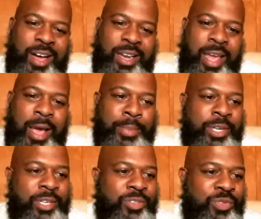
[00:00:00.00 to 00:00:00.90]
Carl
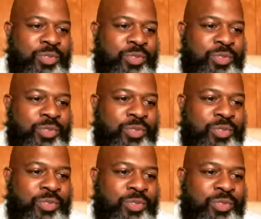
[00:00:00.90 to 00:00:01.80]
Albert Israel
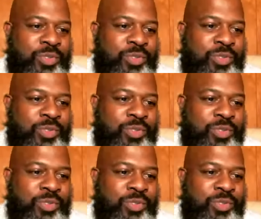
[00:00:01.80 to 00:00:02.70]
Doctrine account,
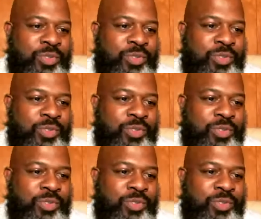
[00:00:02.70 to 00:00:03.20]
right?